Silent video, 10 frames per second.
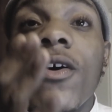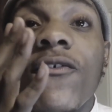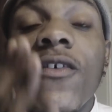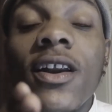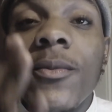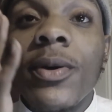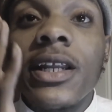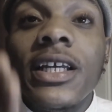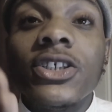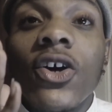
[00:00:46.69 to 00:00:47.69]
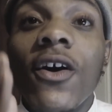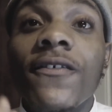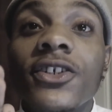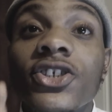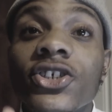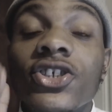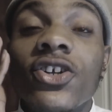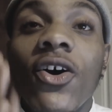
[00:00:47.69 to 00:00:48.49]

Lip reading: in front of police officers and